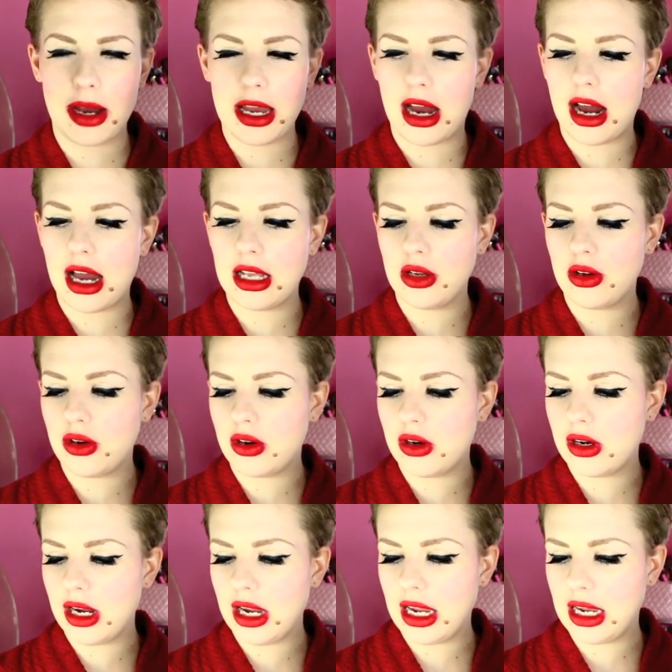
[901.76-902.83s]
by
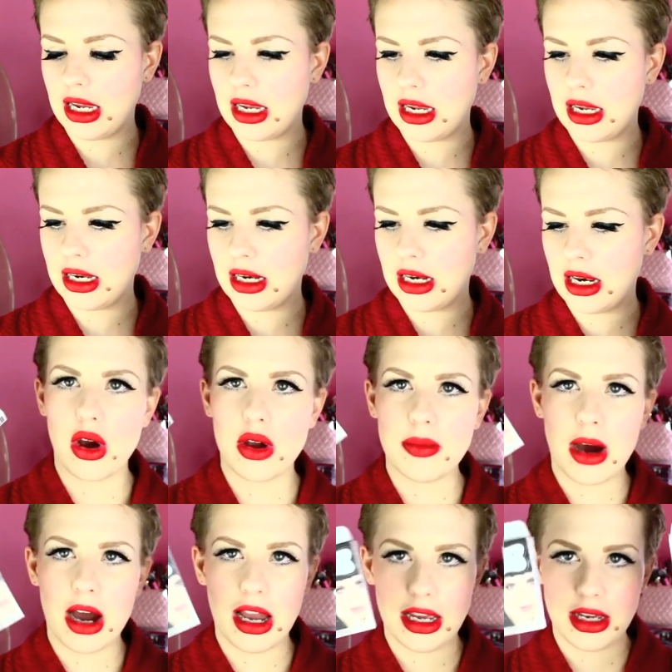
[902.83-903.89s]
Eyelure in Oh
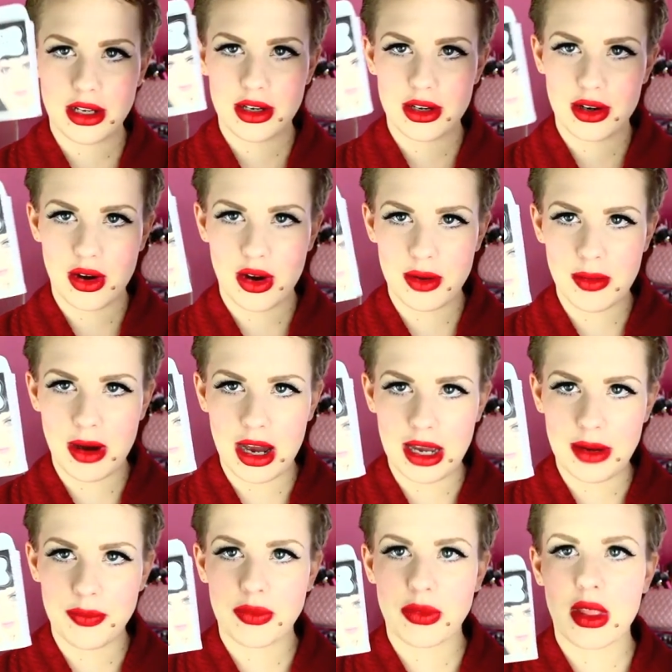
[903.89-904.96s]
My. Oh
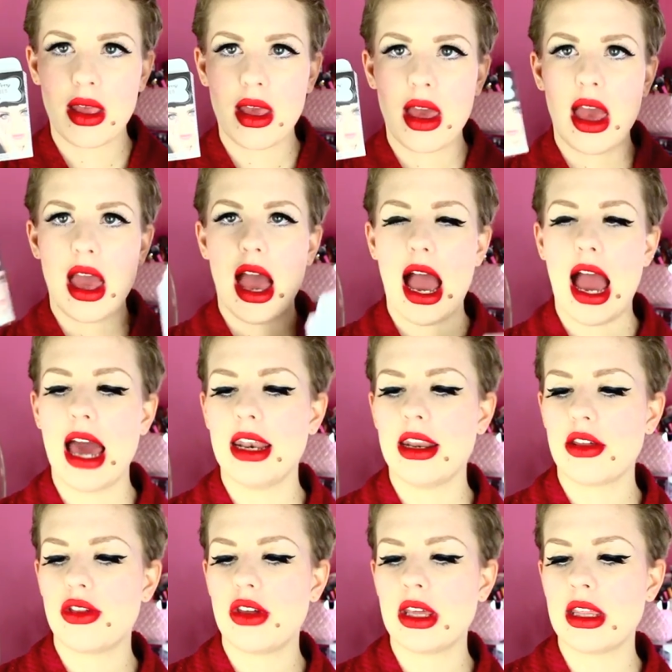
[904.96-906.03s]
My. And
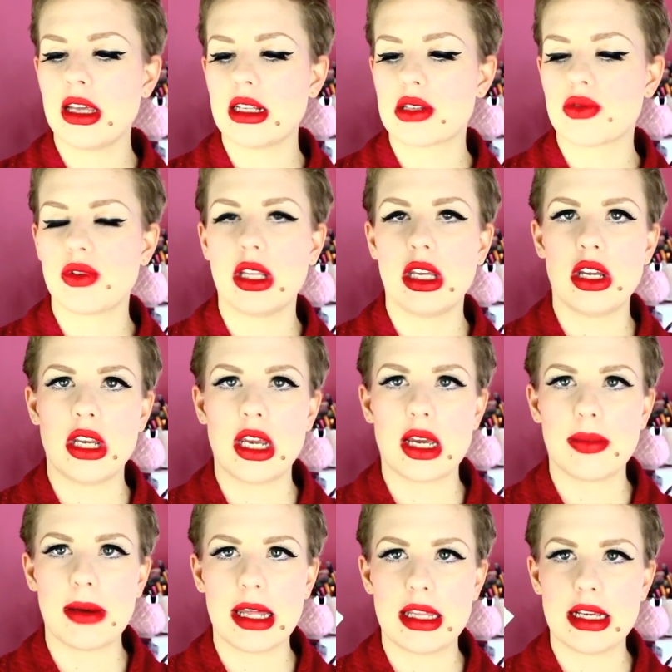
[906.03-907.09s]
the thing that's really
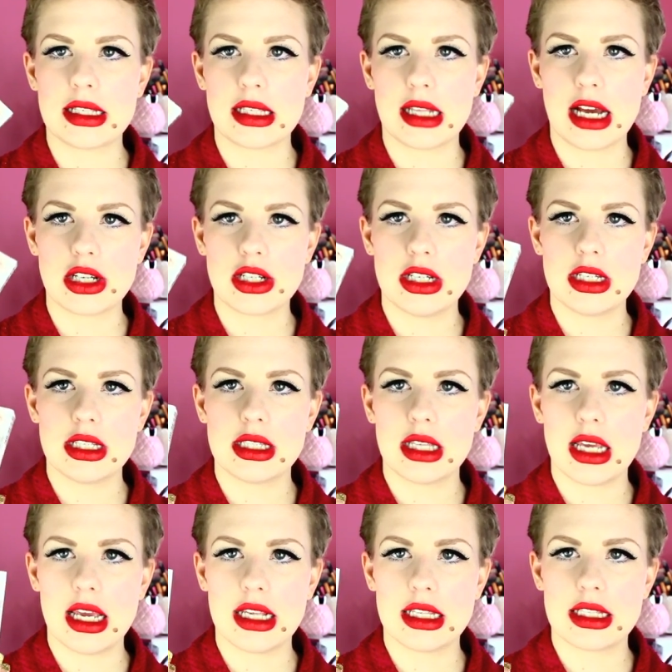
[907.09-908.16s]
unique about these
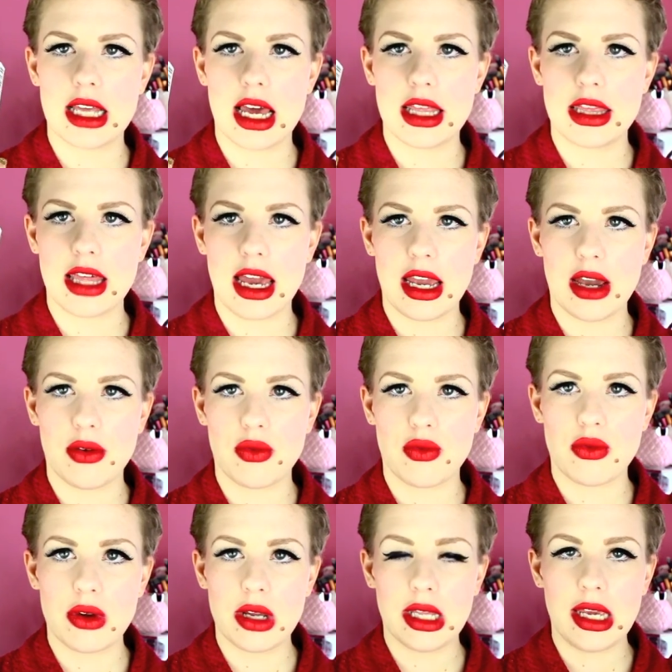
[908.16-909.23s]
lashes is that they are
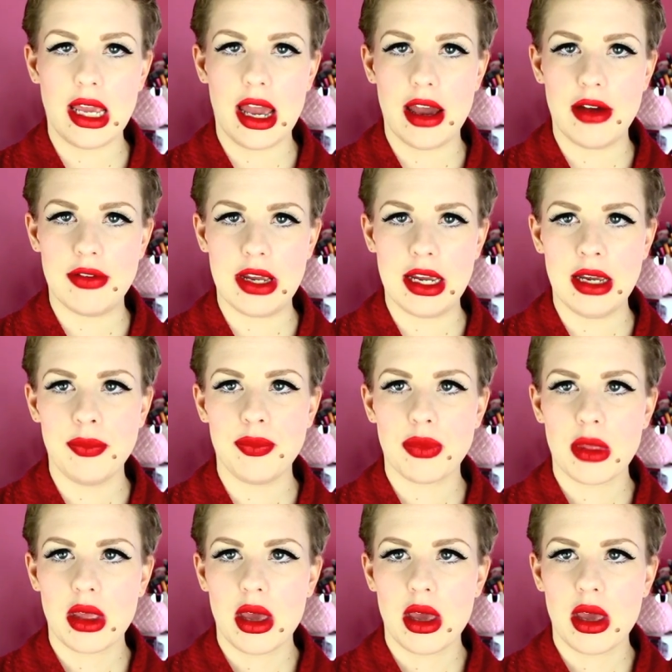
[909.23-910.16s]
really heavy